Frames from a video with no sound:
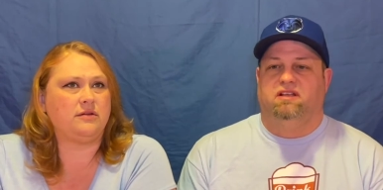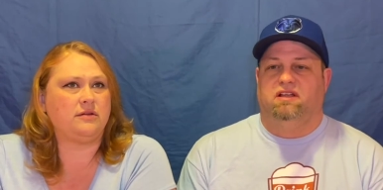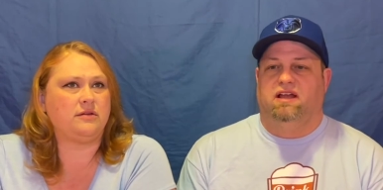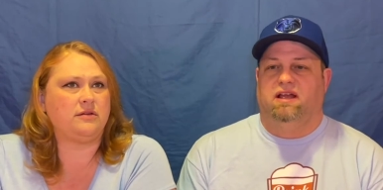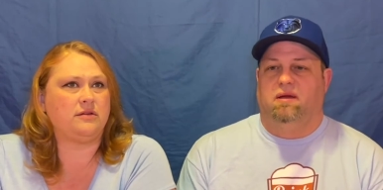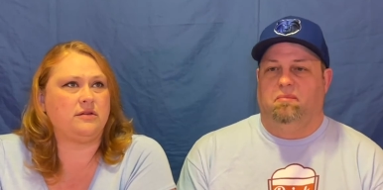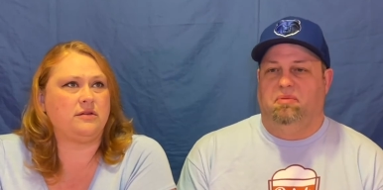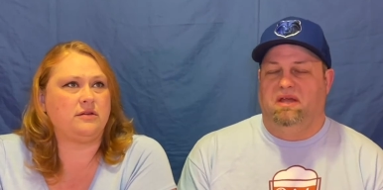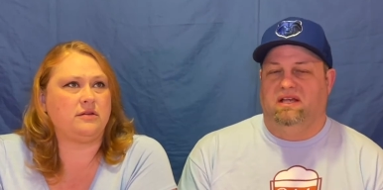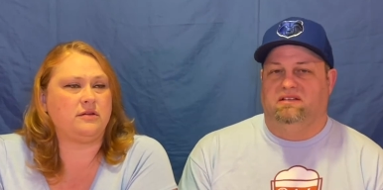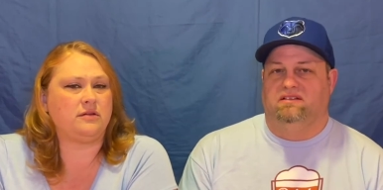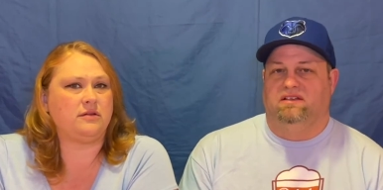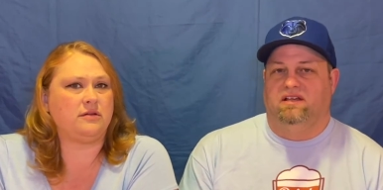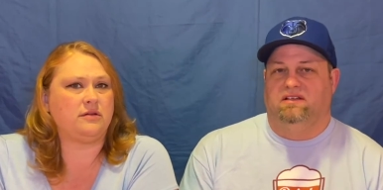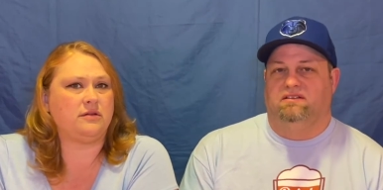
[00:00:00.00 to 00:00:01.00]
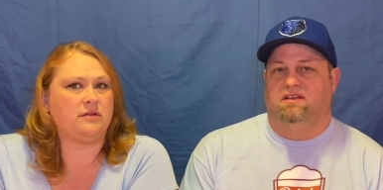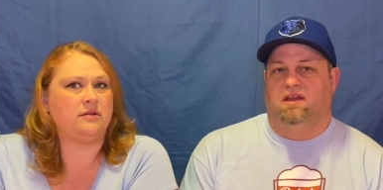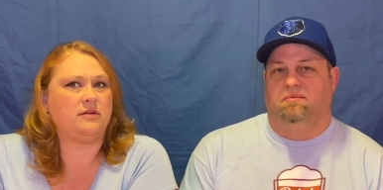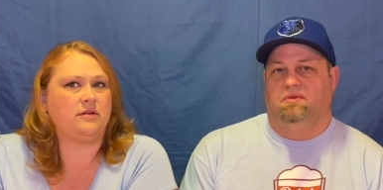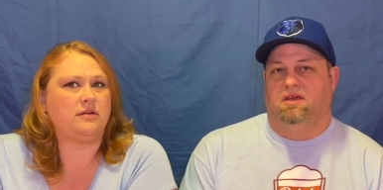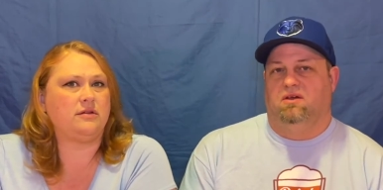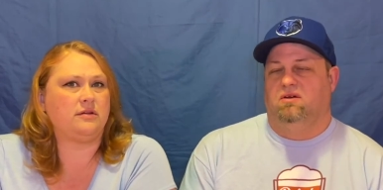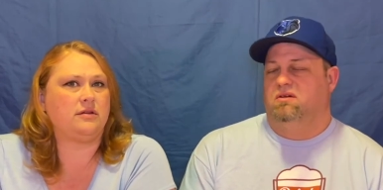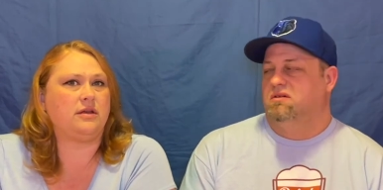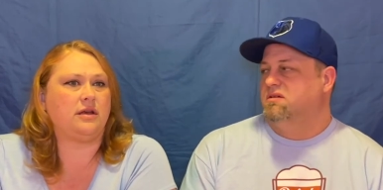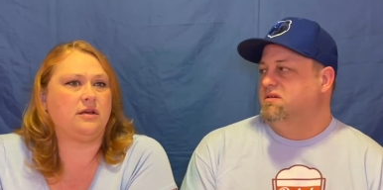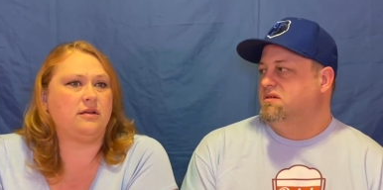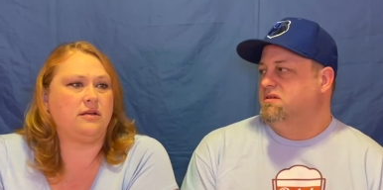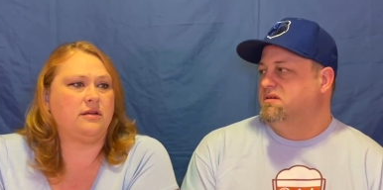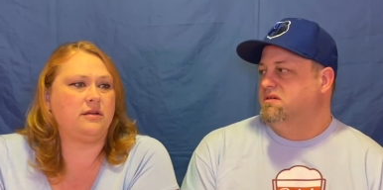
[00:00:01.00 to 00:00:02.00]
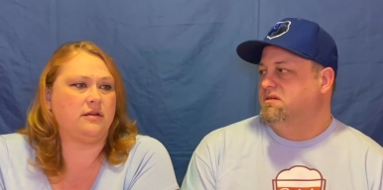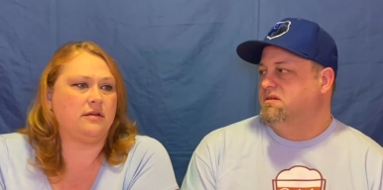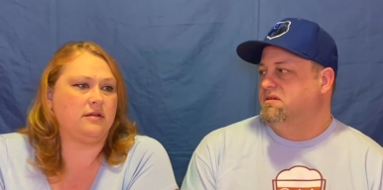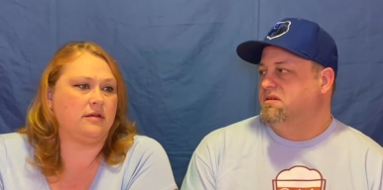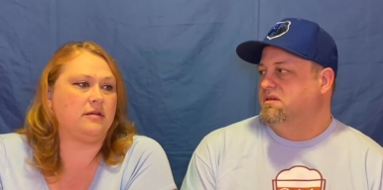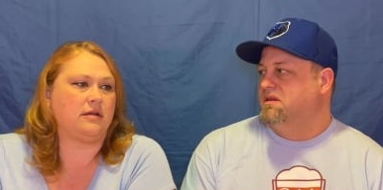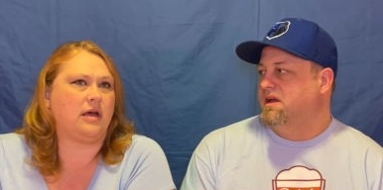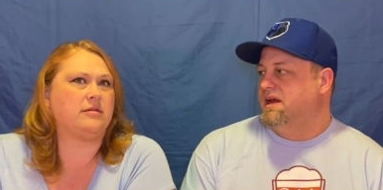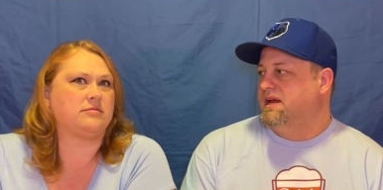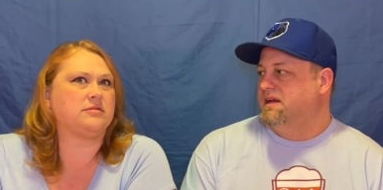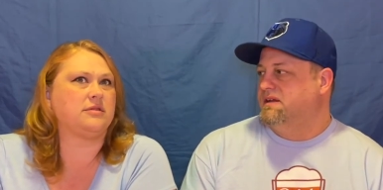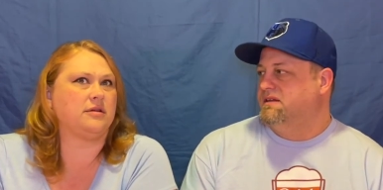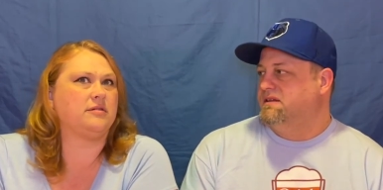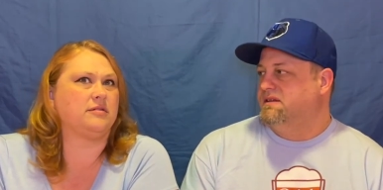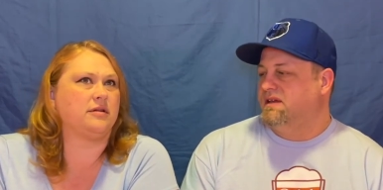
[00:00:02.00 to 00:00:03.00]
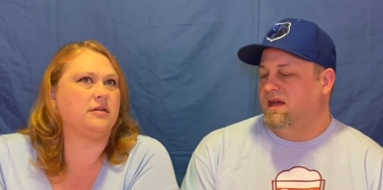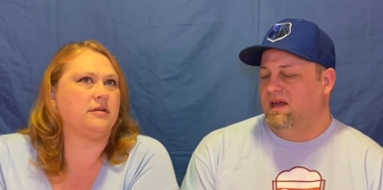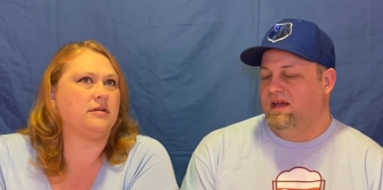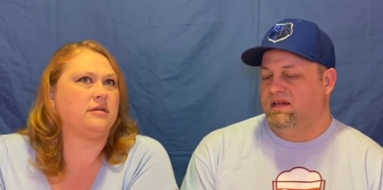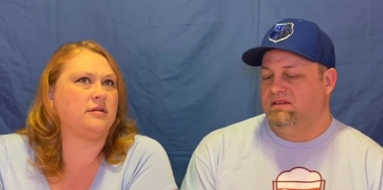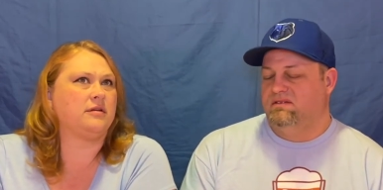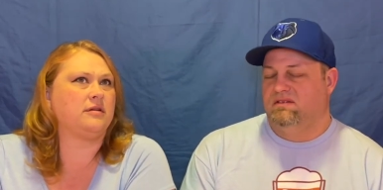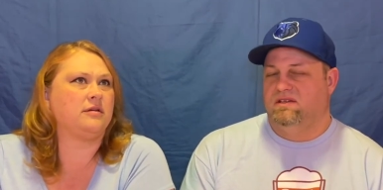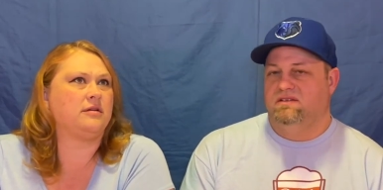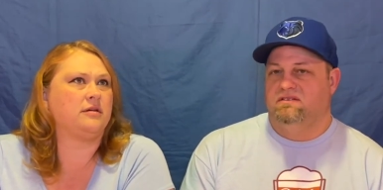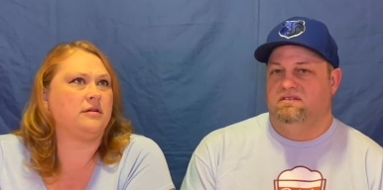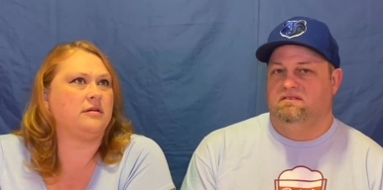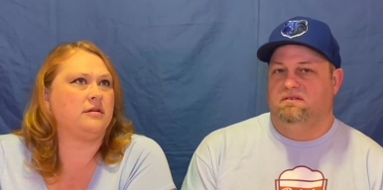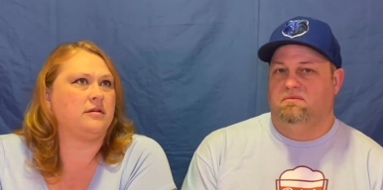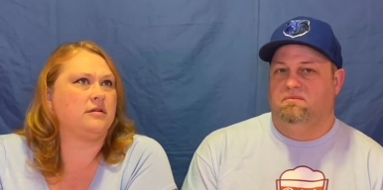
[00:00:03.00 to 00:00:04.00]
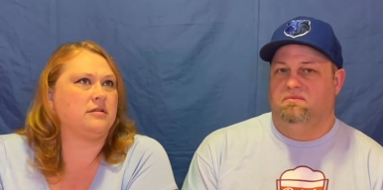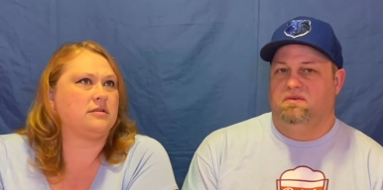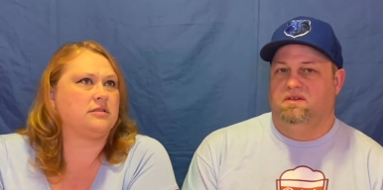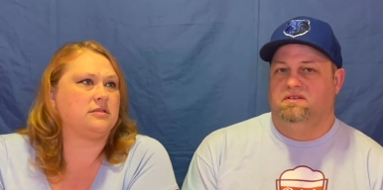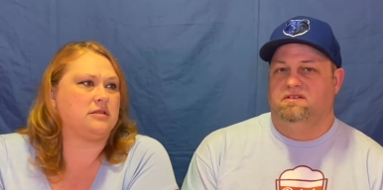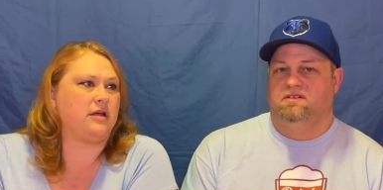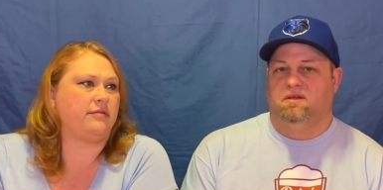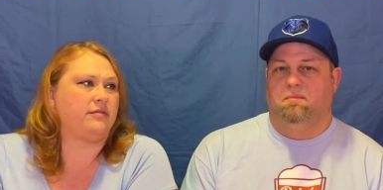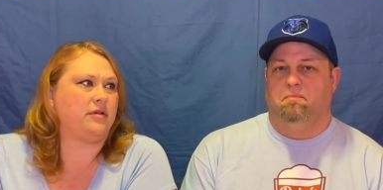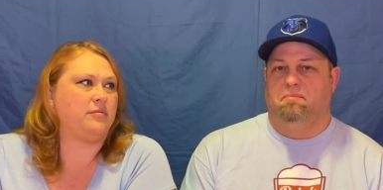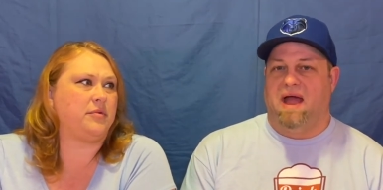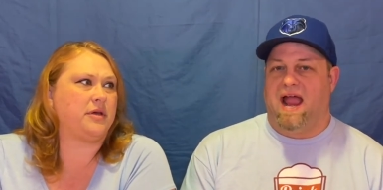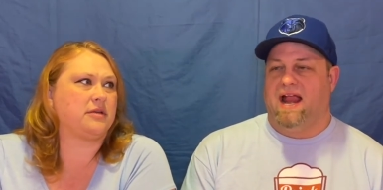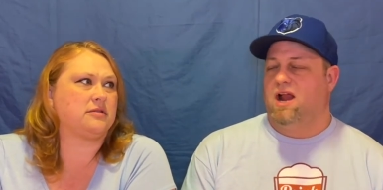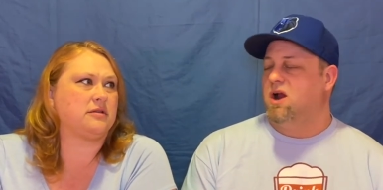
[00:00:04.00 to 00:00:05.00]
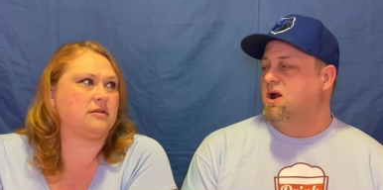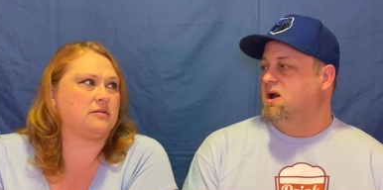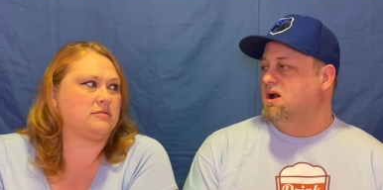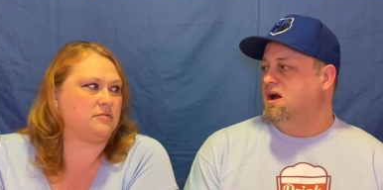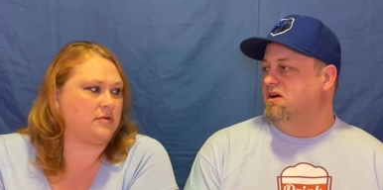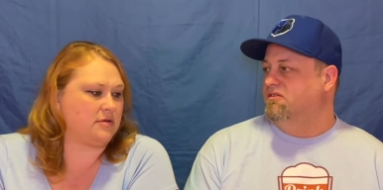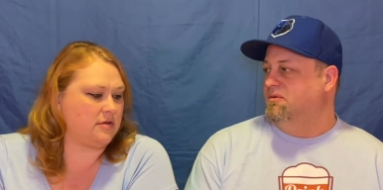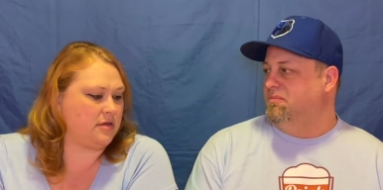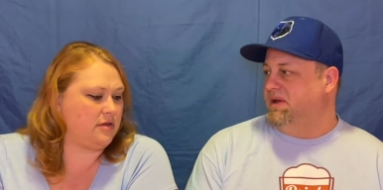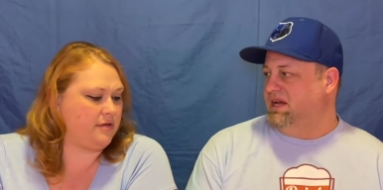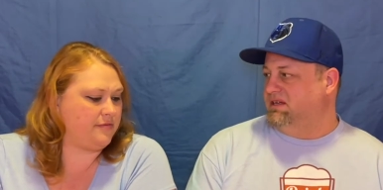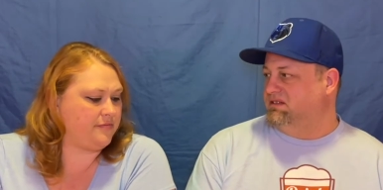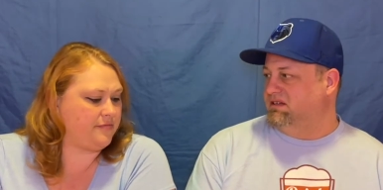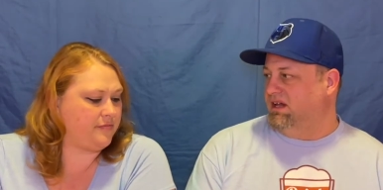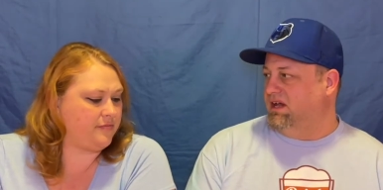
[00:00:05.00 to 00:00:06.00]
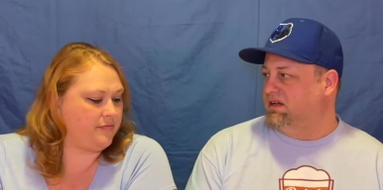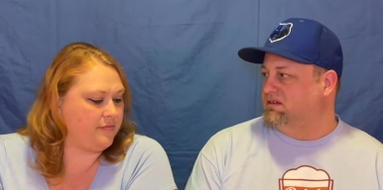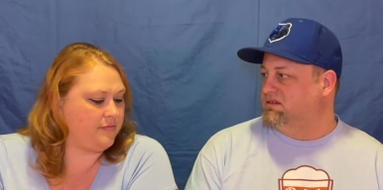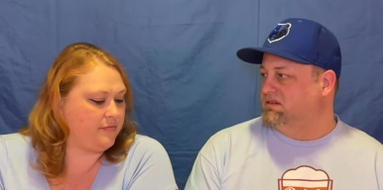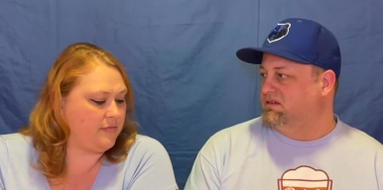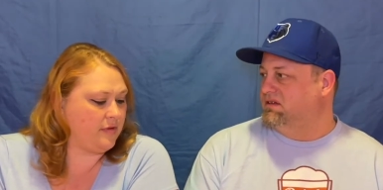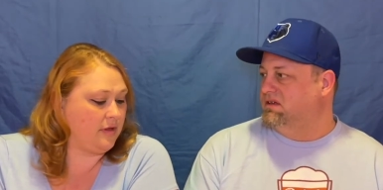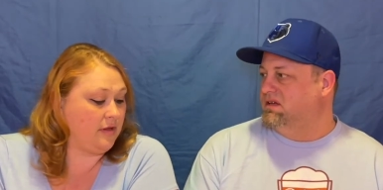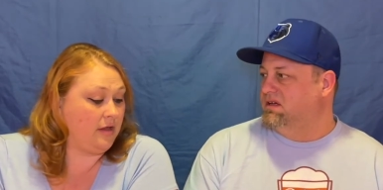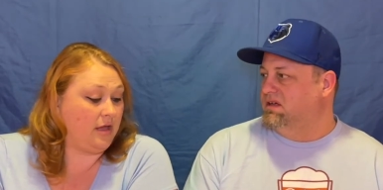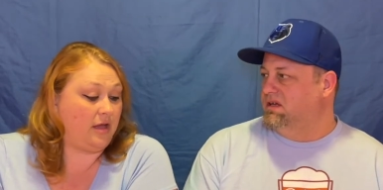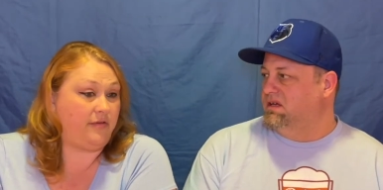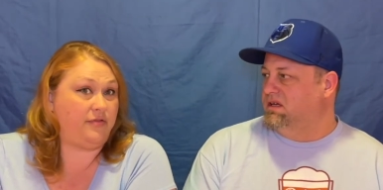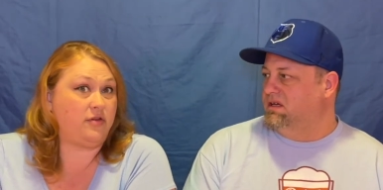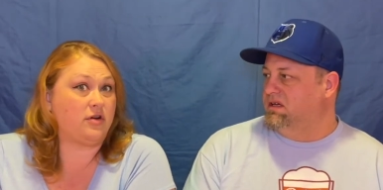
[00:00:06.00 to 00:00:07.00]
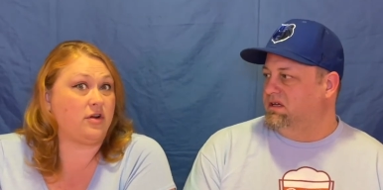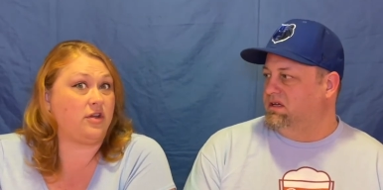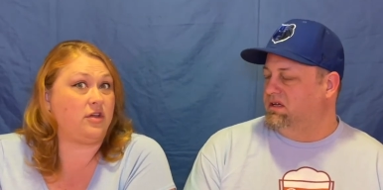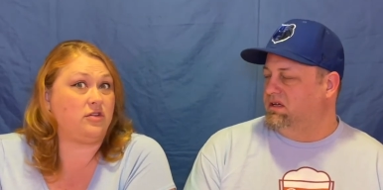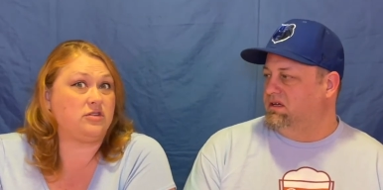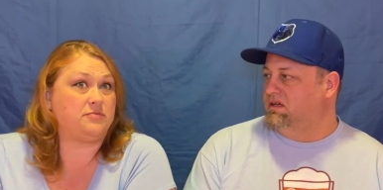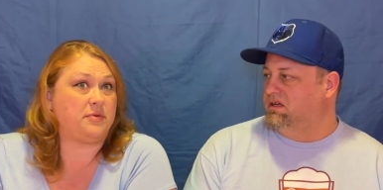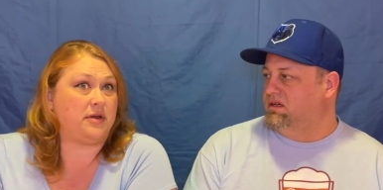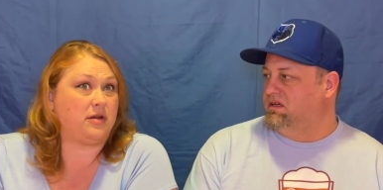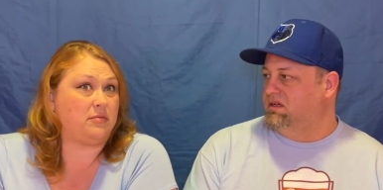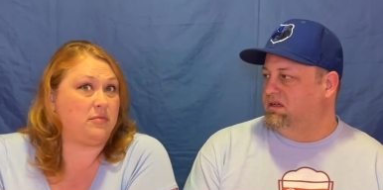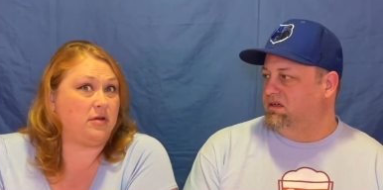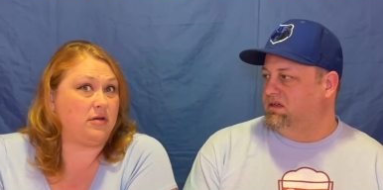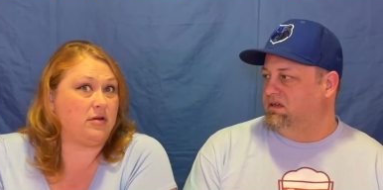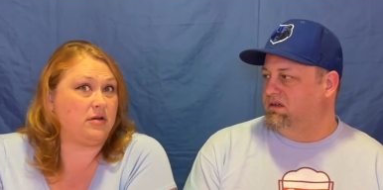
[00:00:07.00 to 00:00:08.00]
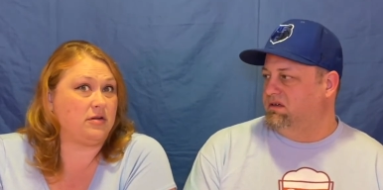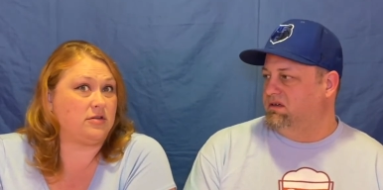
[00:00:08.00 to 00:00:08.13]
Speaker 1: like a pick six type deal. Yeah.
Speaker 2: Like Absolutely. That
Speaker 1: it. This is a this Definitely is a banger of a pick six.
Speaker 2: If you're a huge peanut butter and